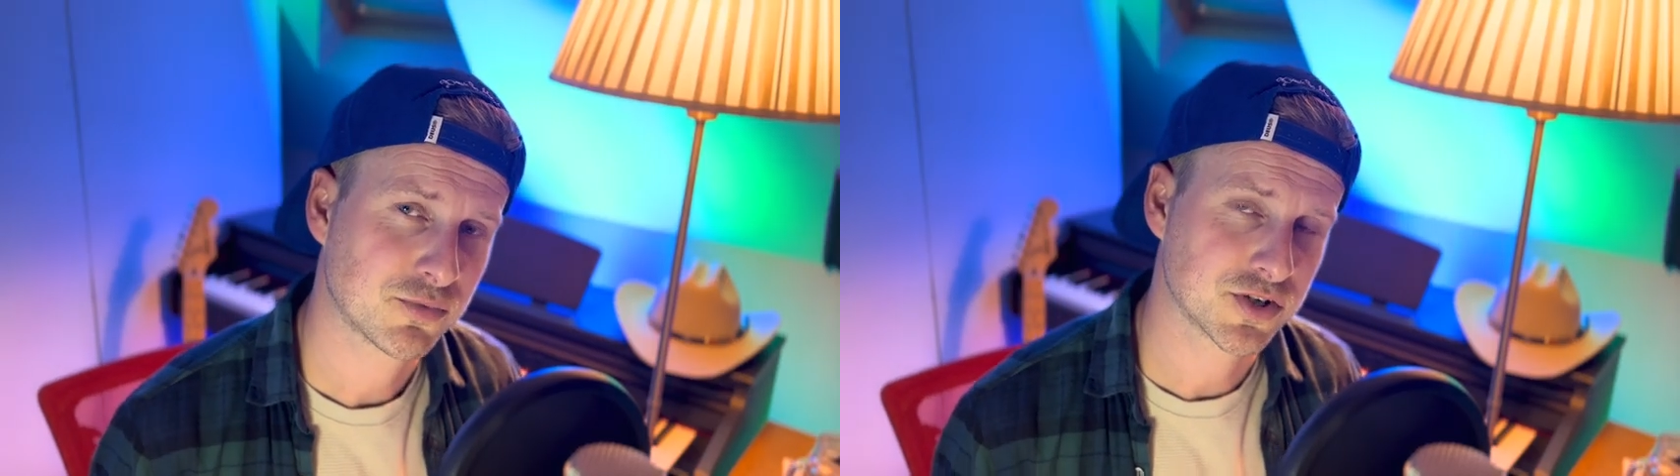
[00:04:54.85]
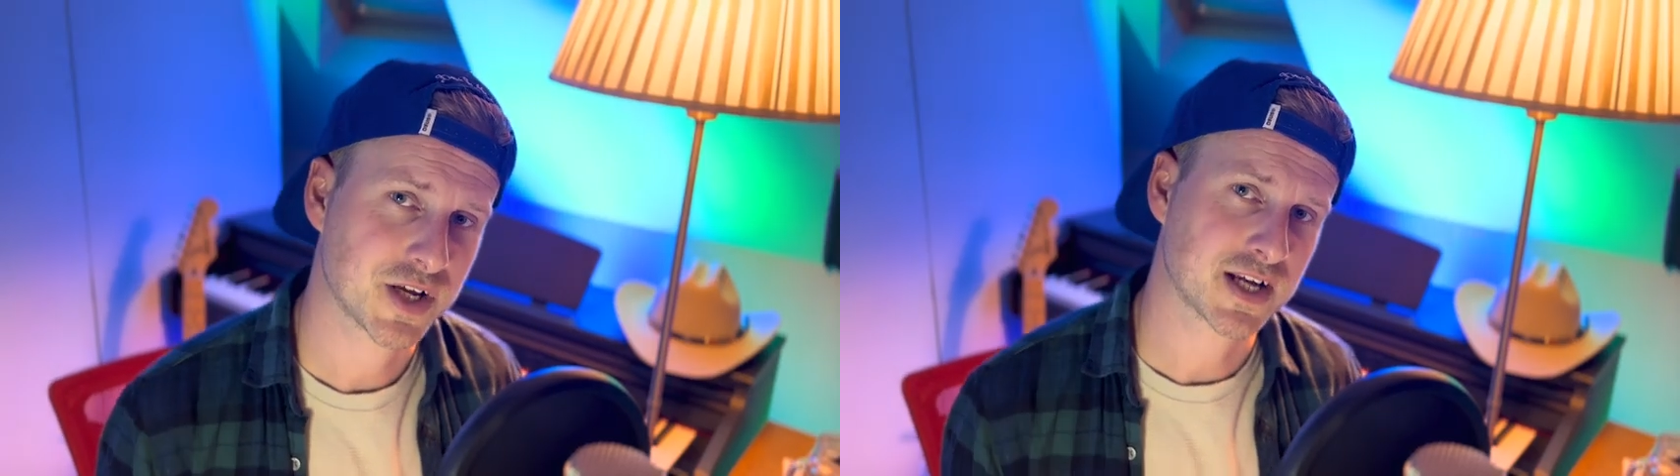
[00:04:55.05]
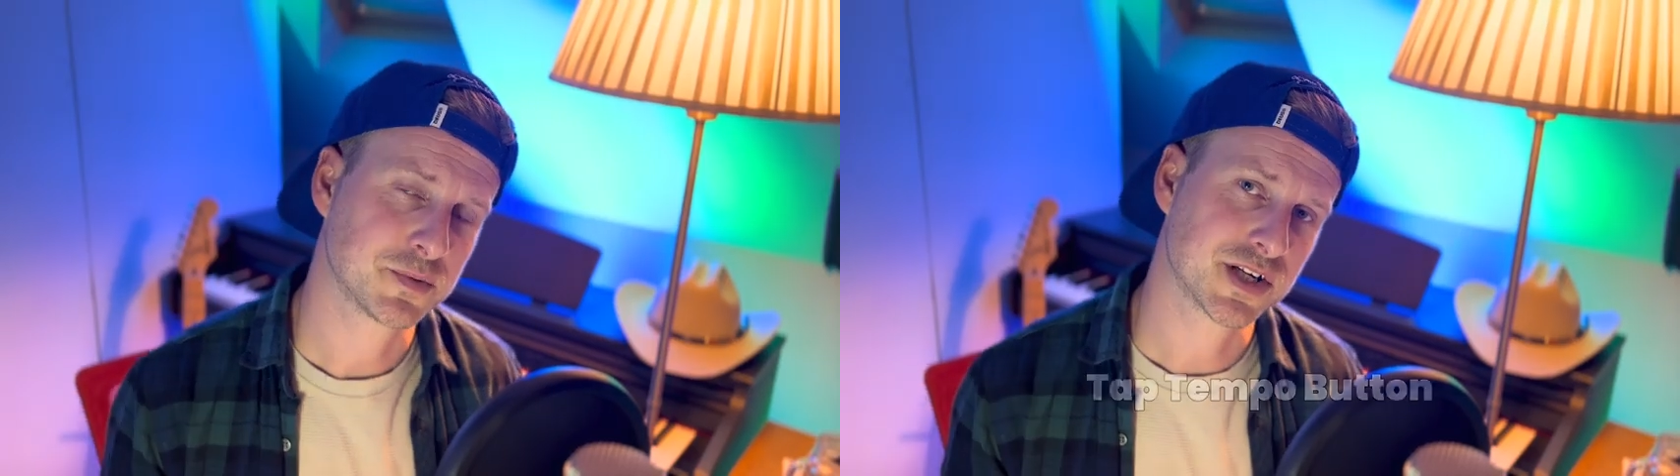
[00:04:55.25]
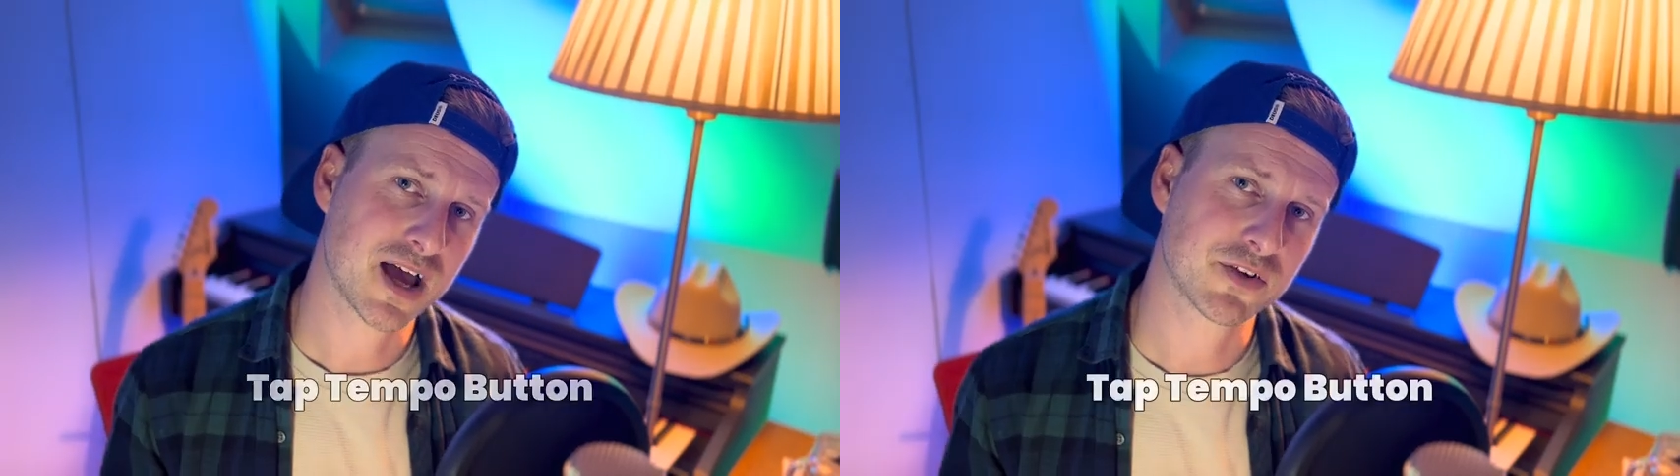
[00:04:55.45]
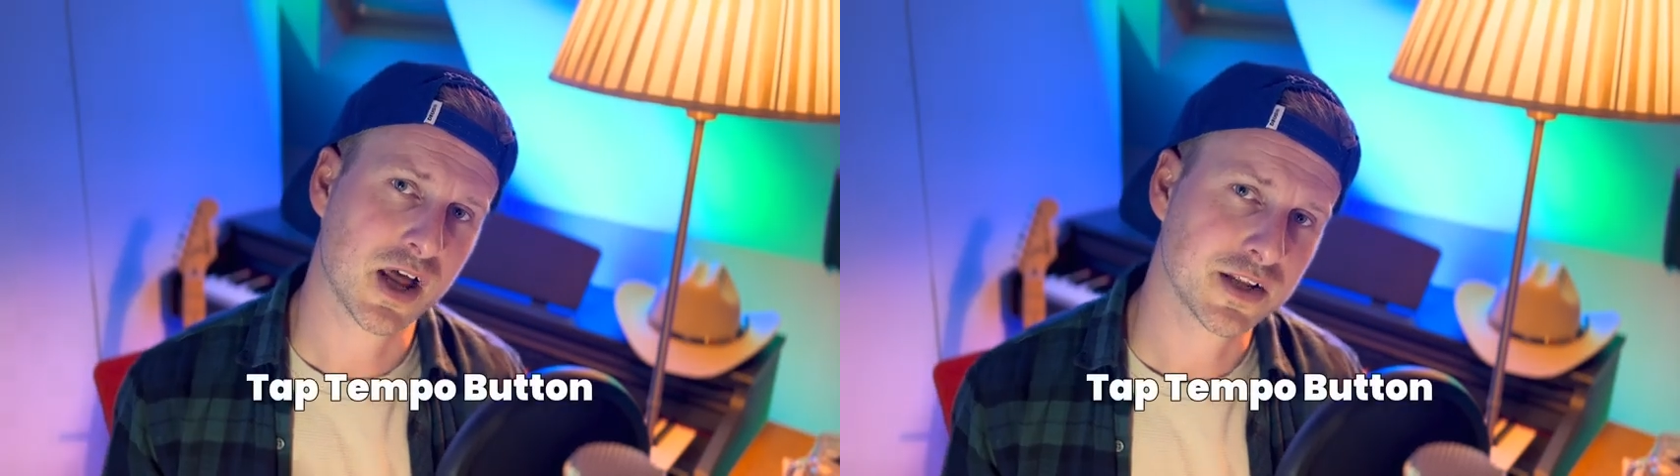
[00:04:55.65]
projects which
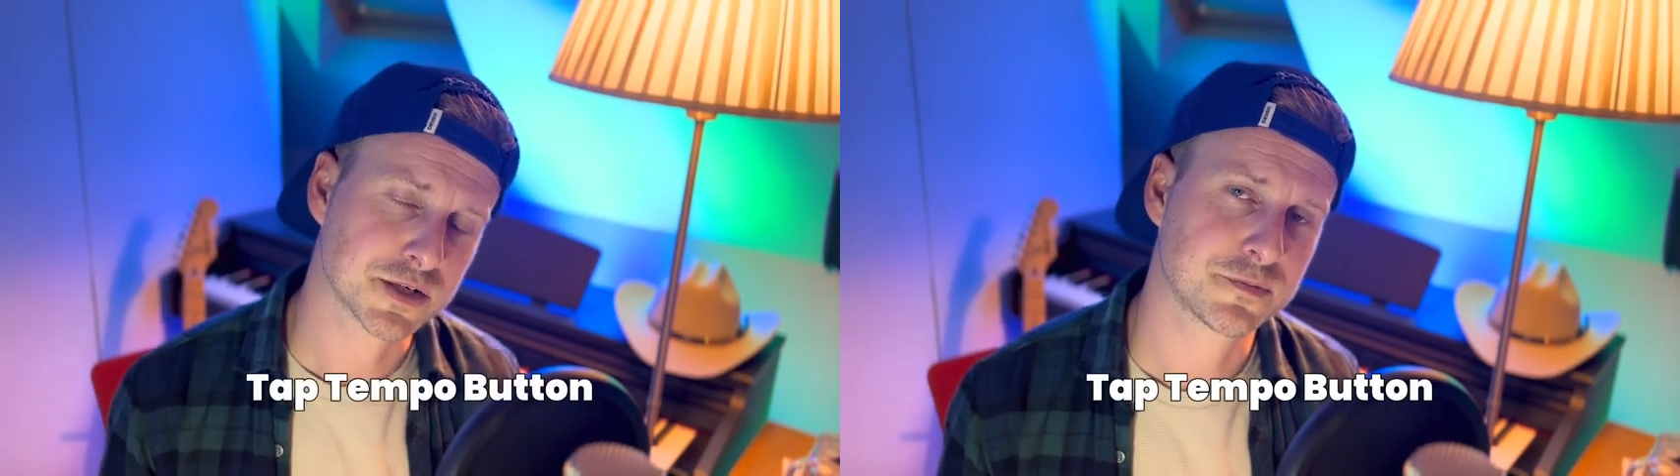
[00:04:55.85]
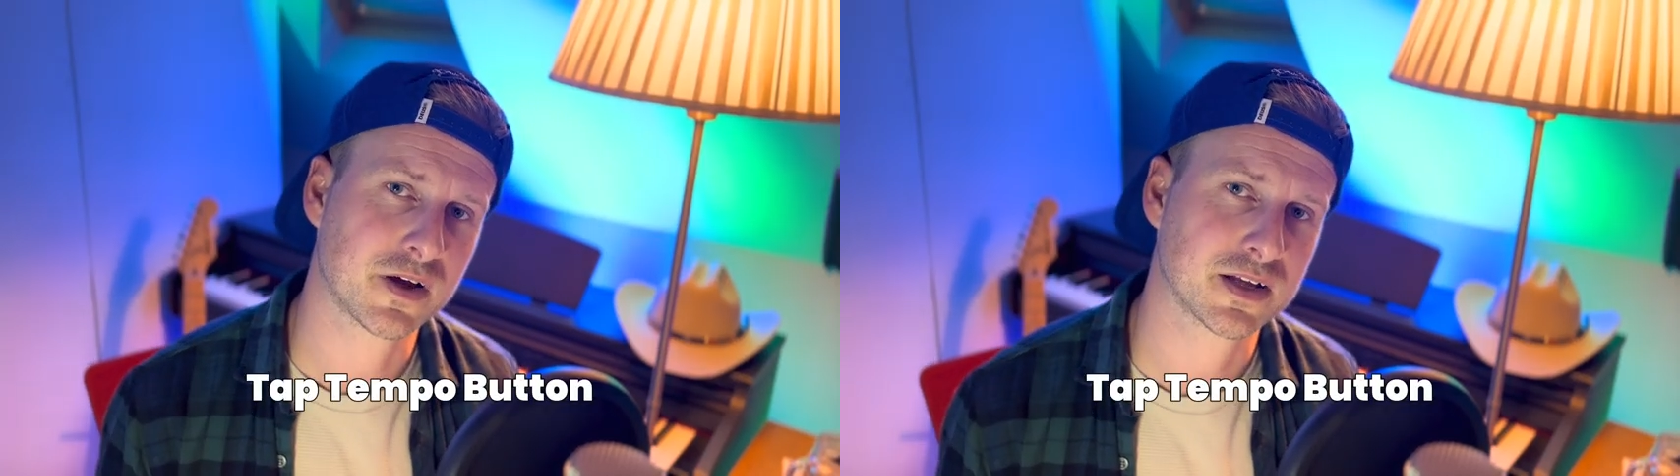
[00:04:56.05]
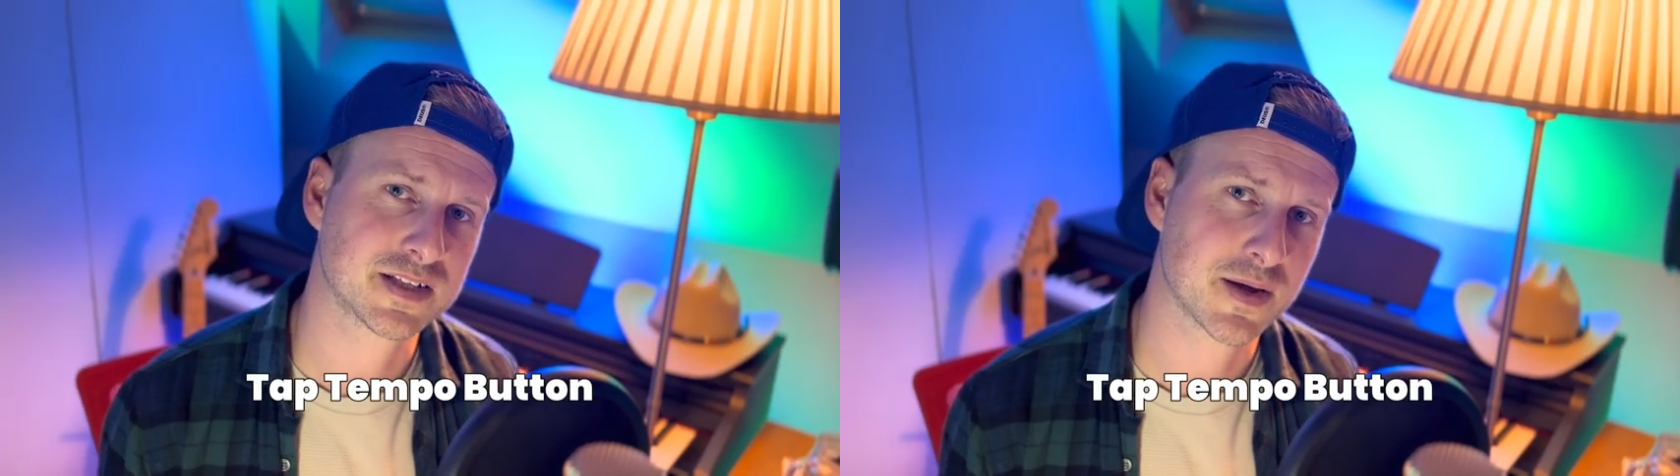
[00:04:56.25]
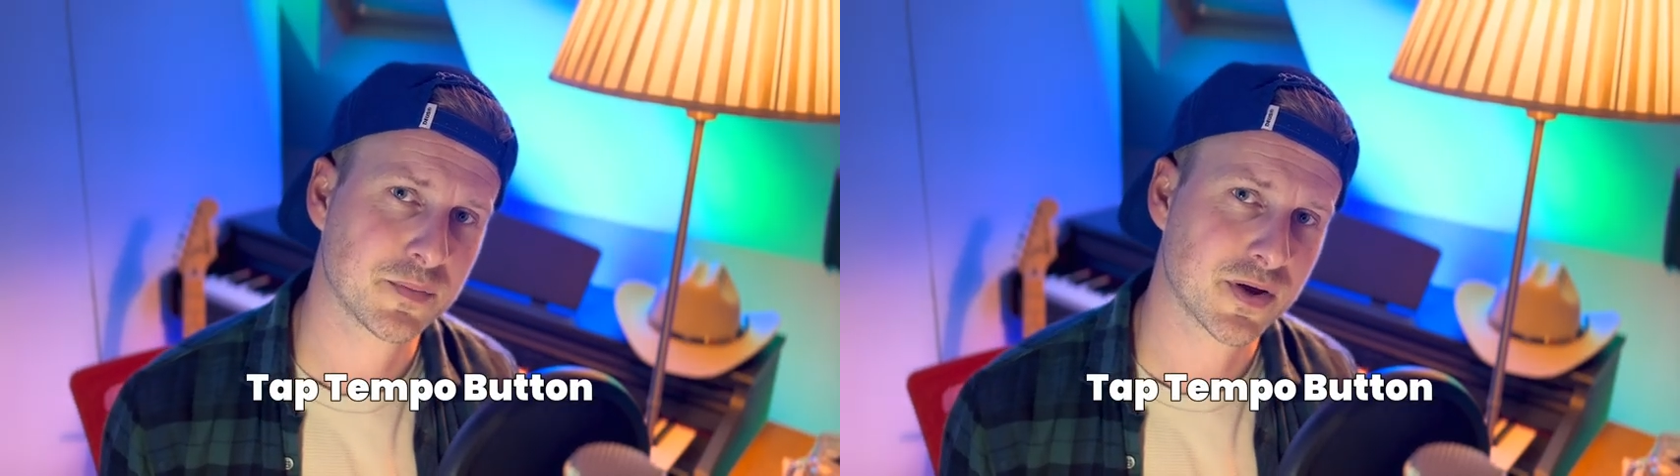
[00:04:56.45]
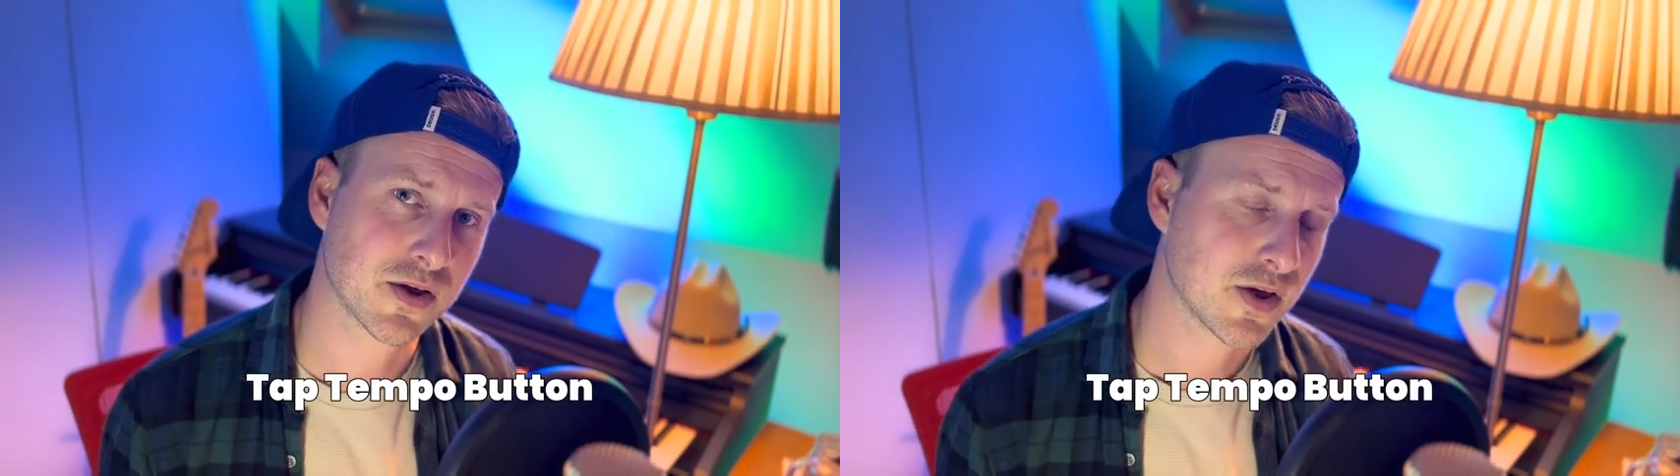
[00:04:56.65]
have an undefined
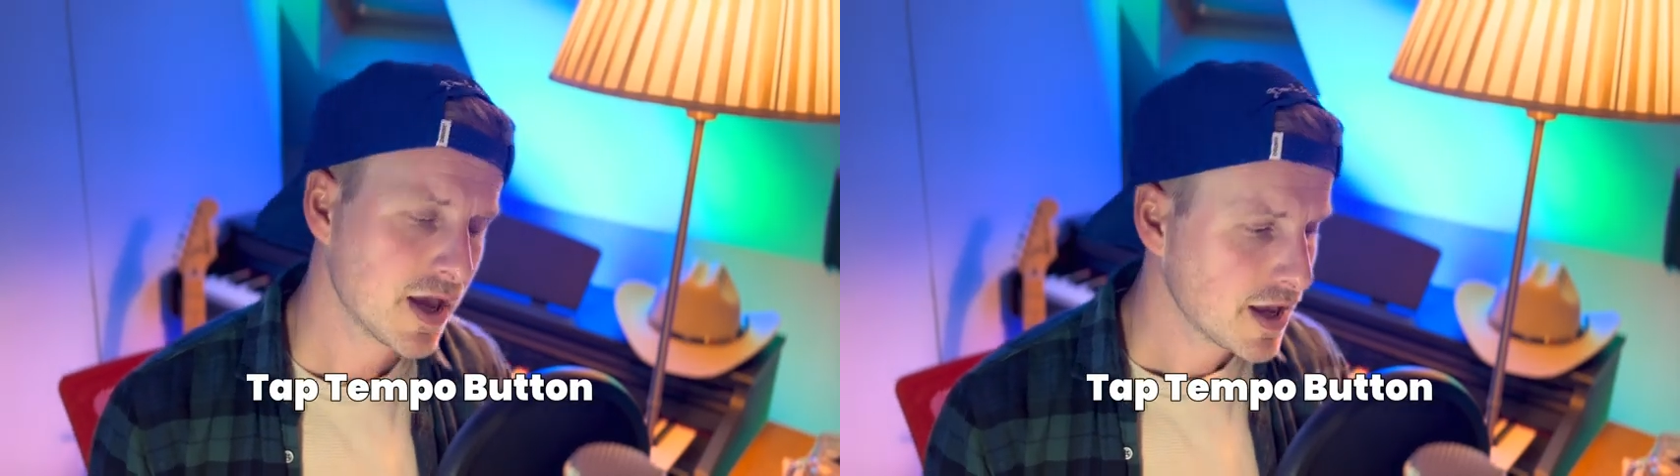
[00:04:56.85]
tempo,